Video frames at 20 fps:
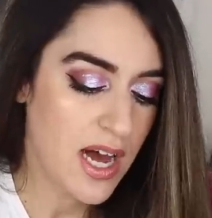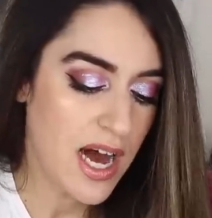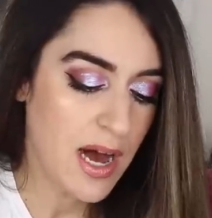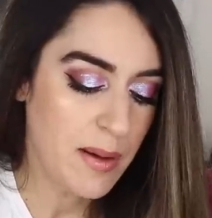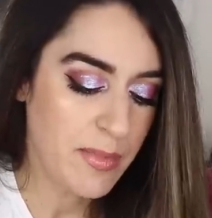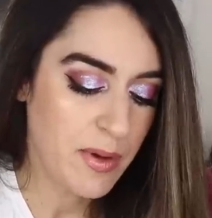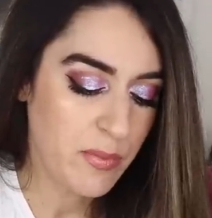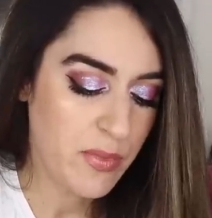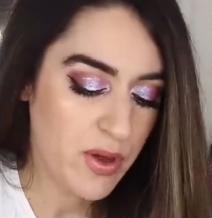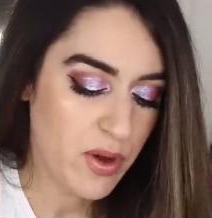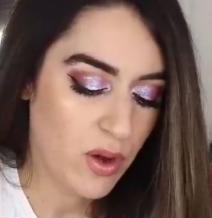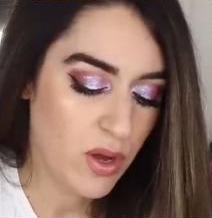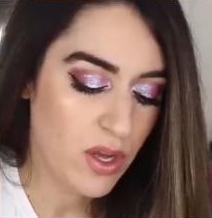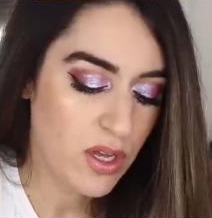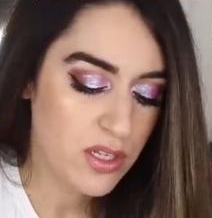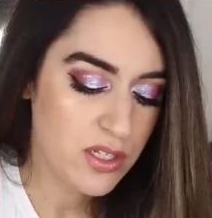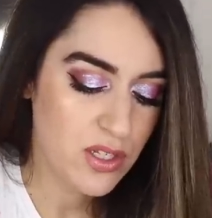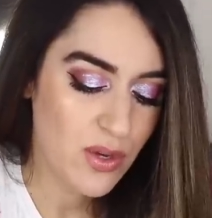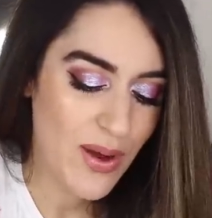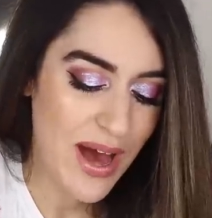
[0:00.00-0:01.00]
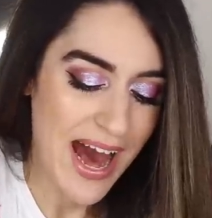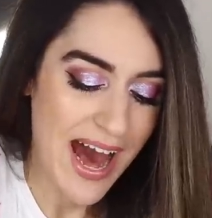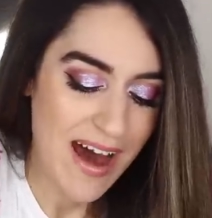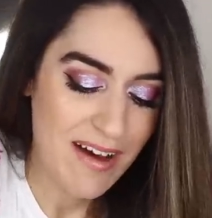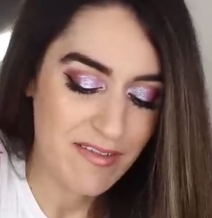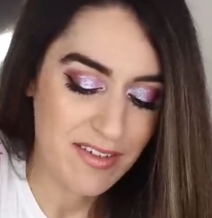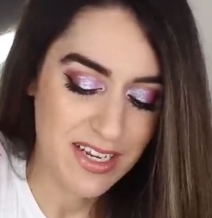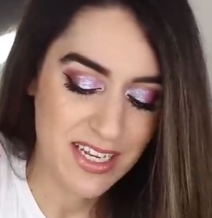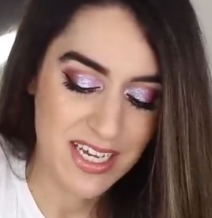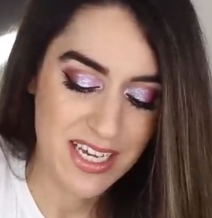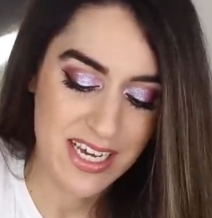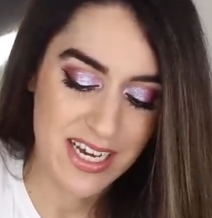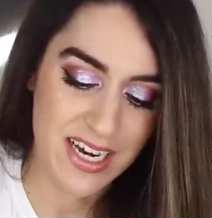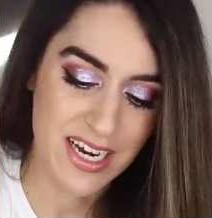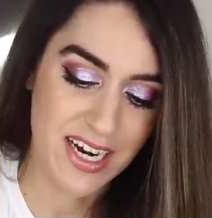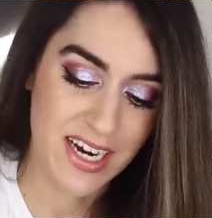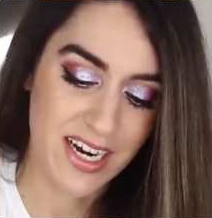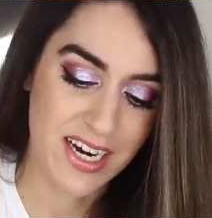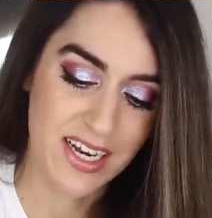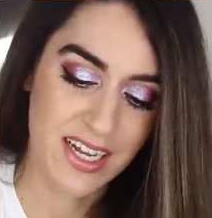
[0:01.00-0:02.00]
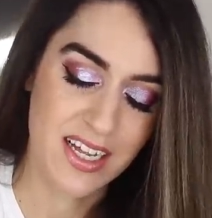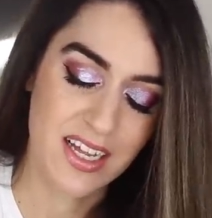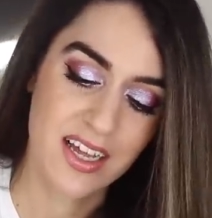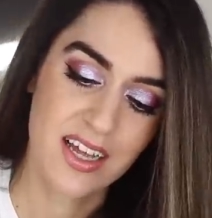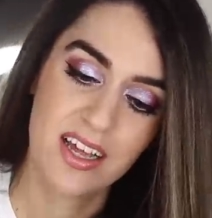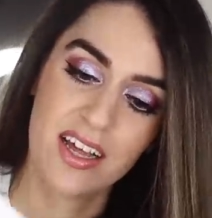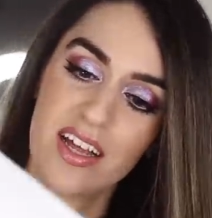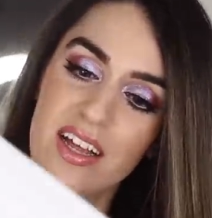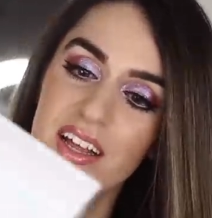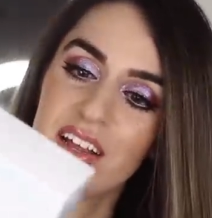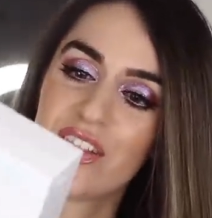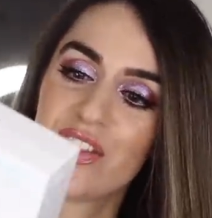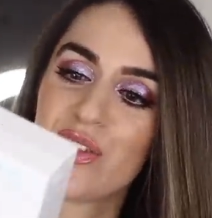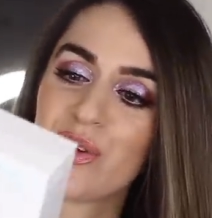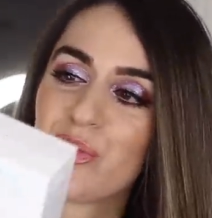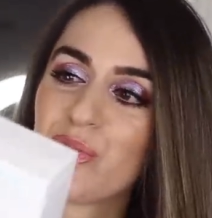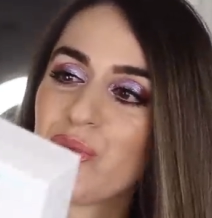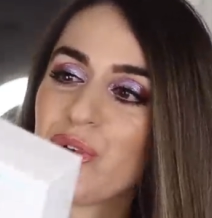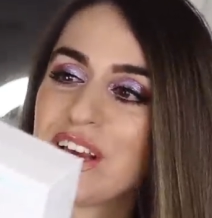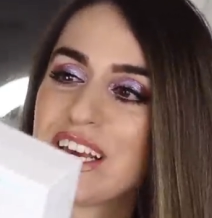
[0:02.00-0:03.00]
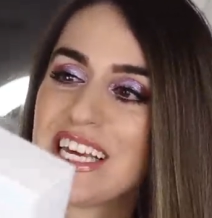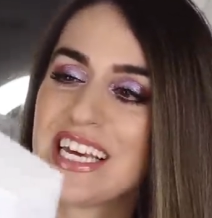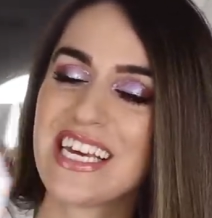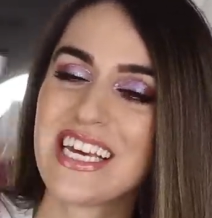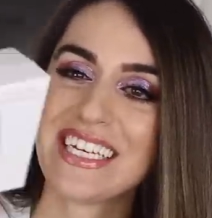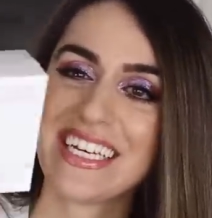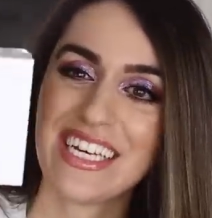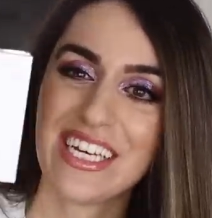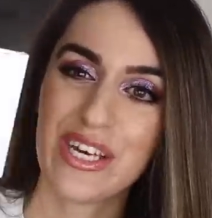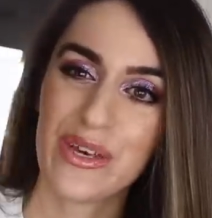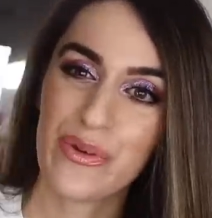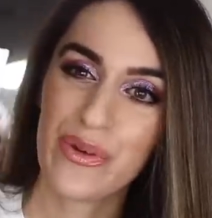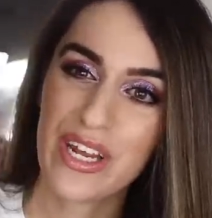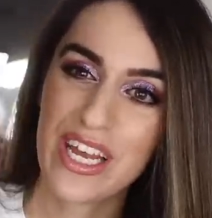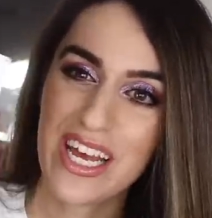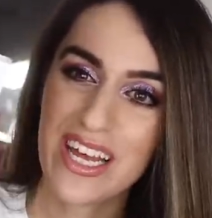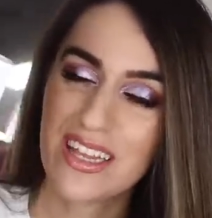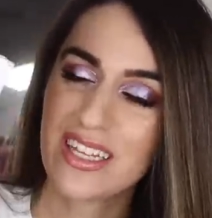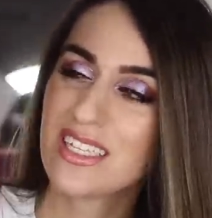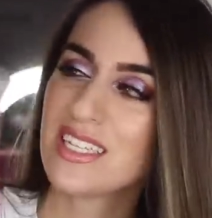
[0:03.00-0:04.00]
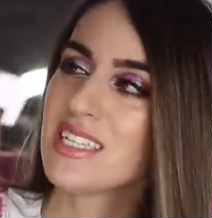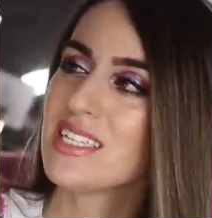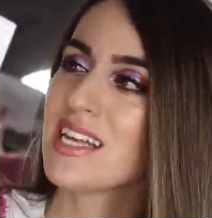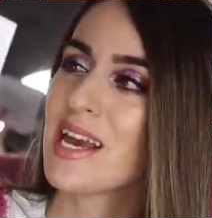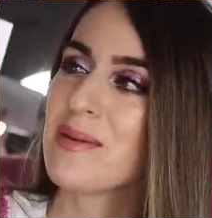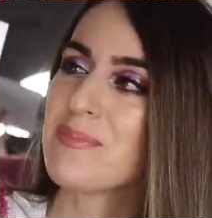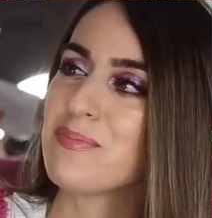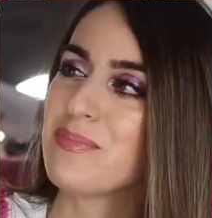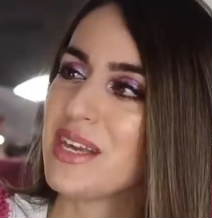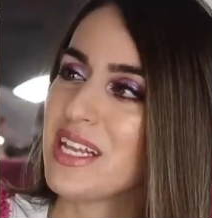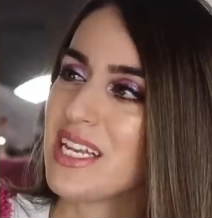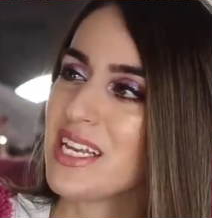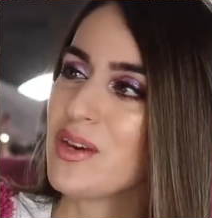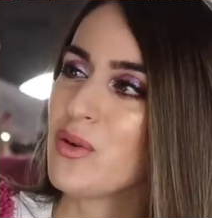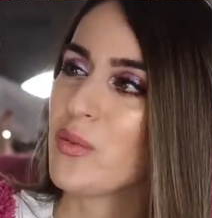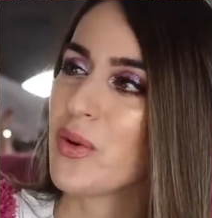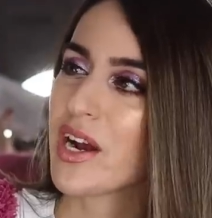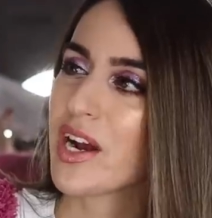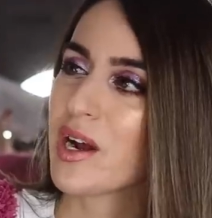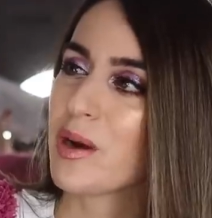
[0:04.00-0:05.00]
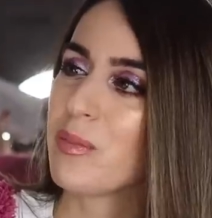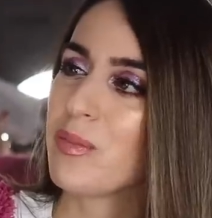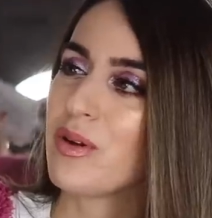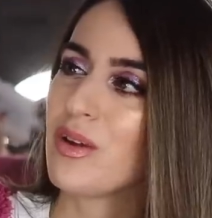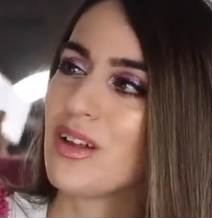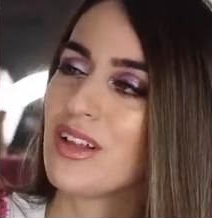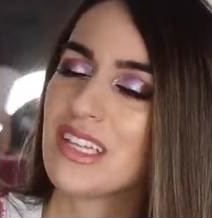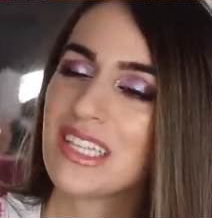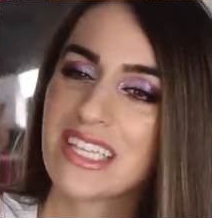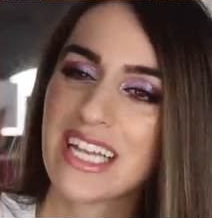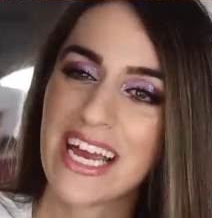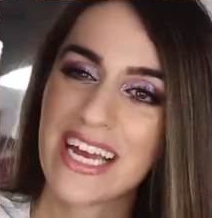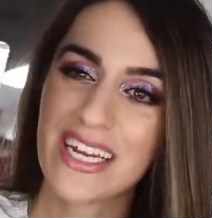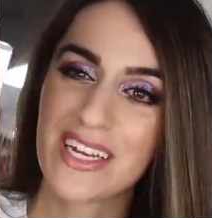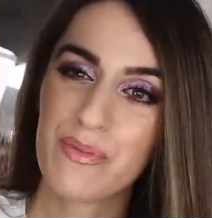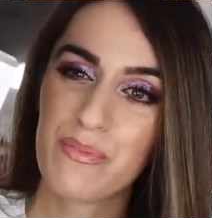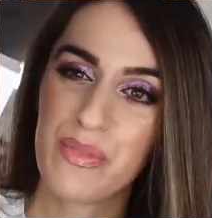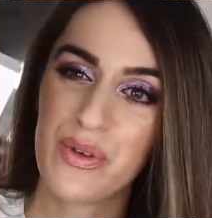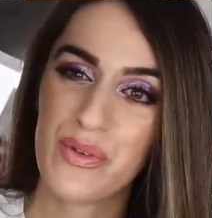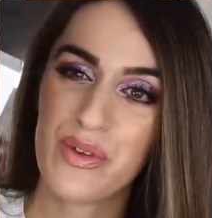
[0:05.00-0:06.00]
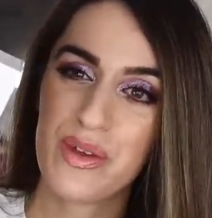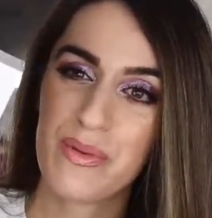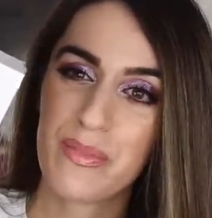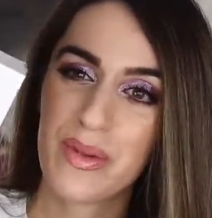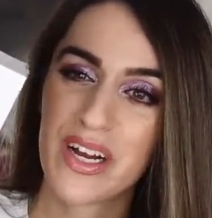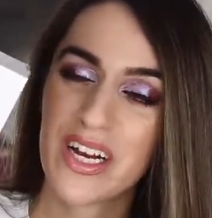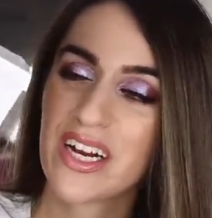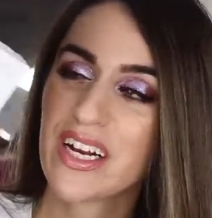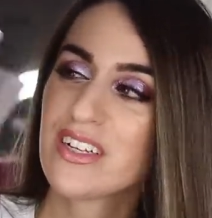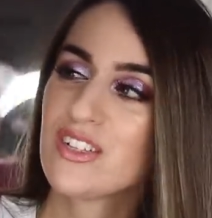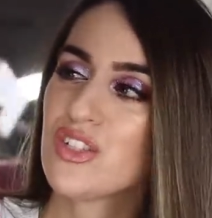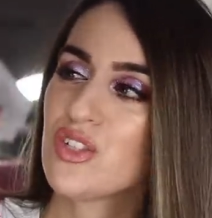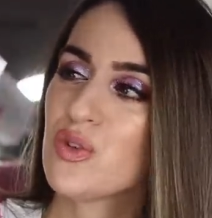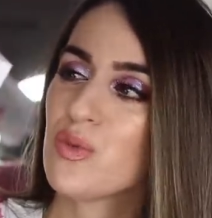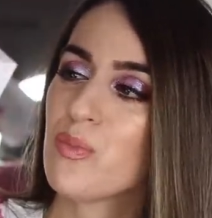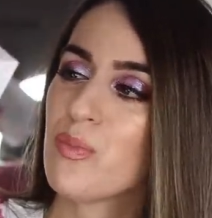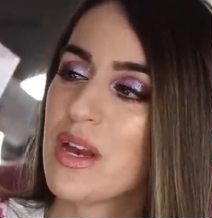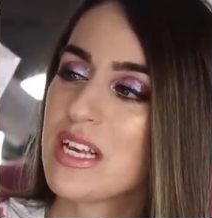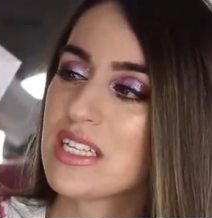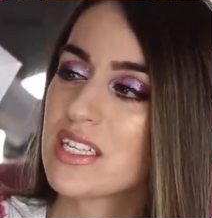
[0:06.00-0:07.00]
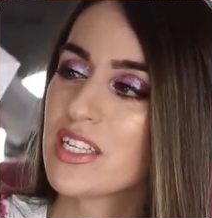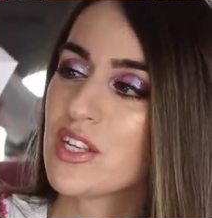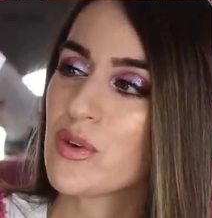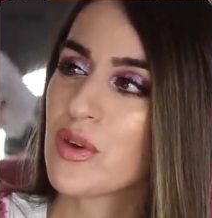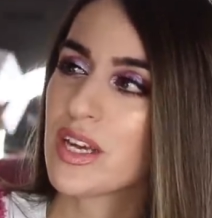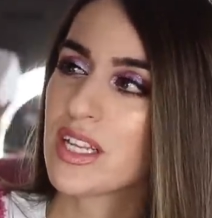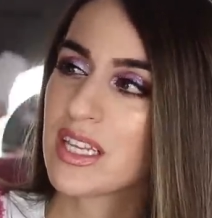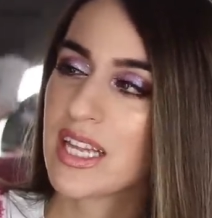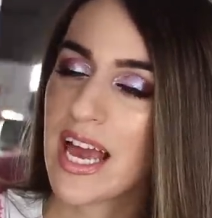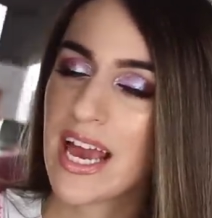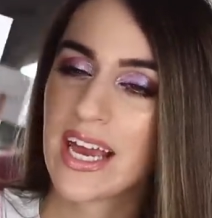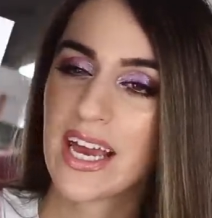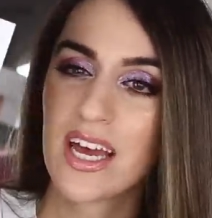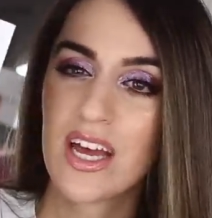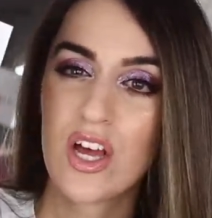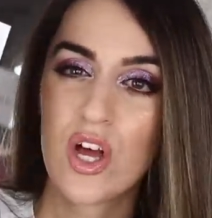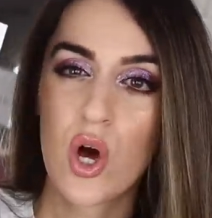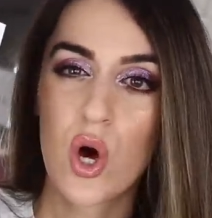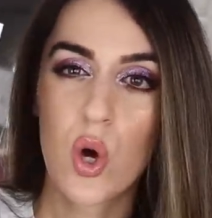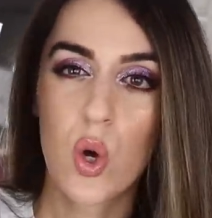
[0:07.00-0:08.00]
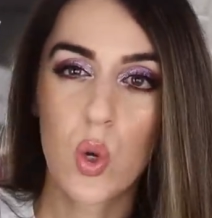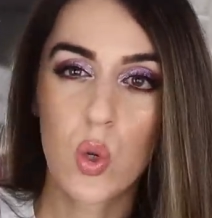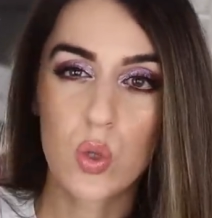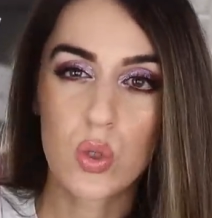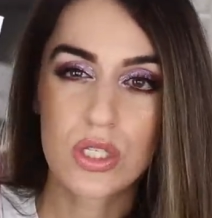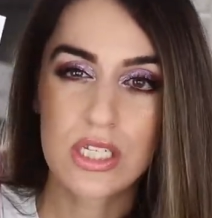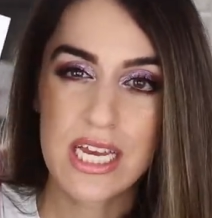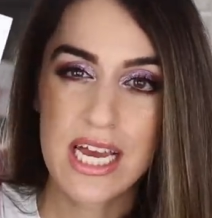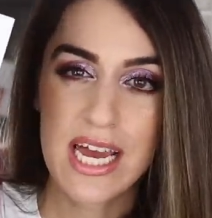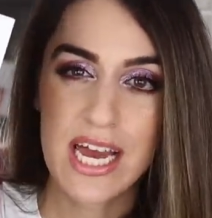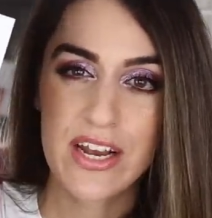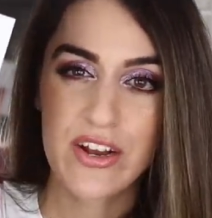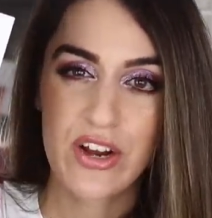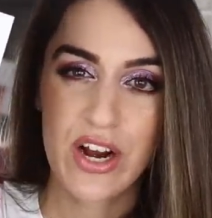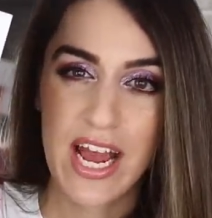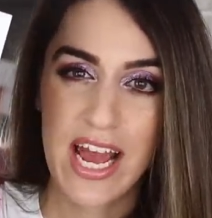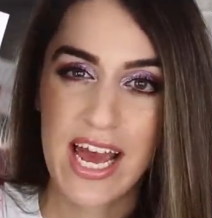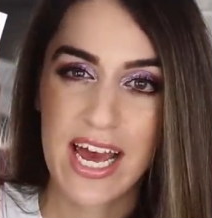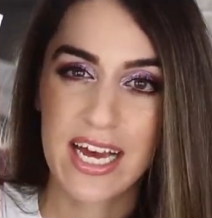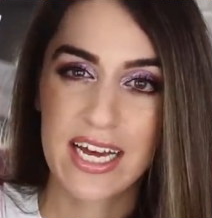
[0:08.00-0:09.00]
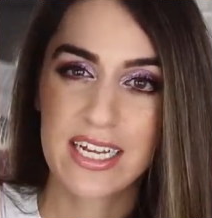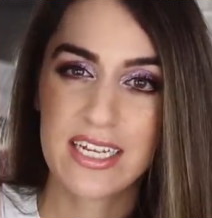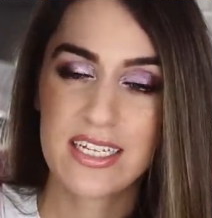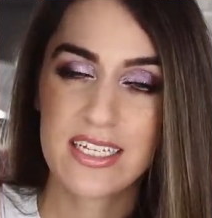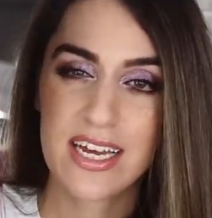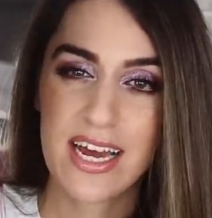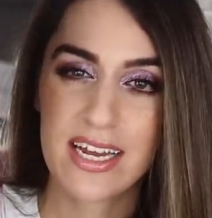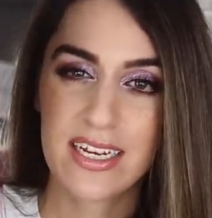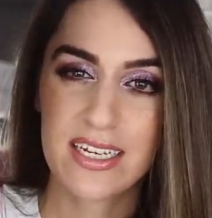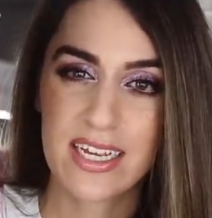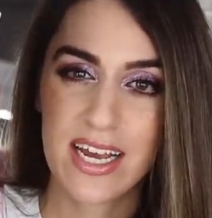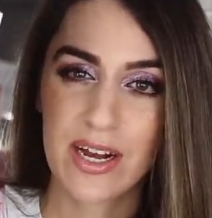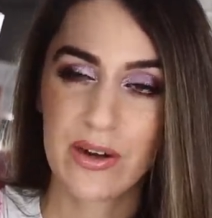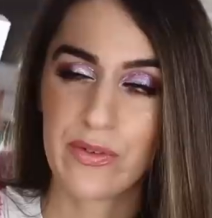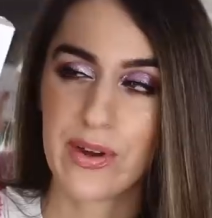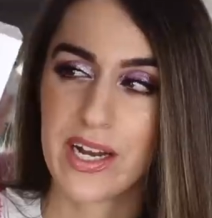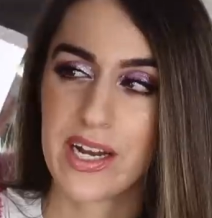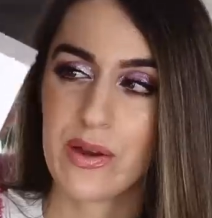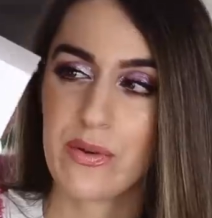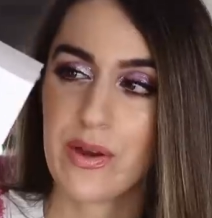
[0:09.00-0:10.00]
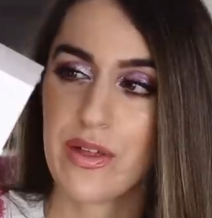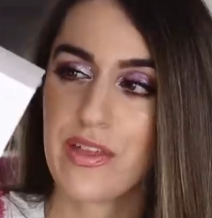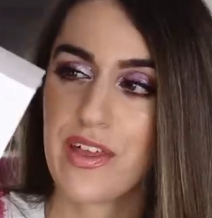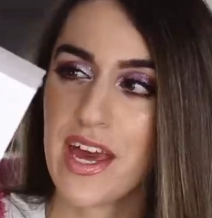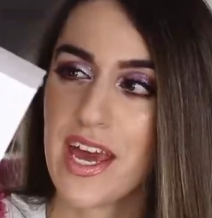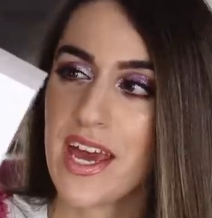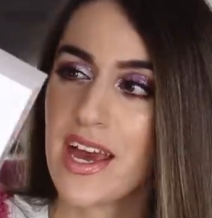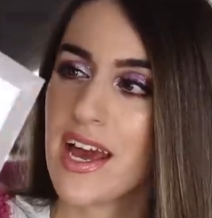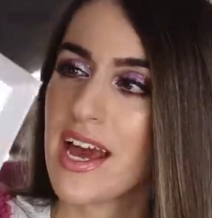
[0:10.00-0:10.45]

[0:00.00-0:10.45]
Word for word: And we also have in here the Riki Cutie. This is a mini wearable lighted beauty mirror. So you basically can like hold it in your hand and get ready with it.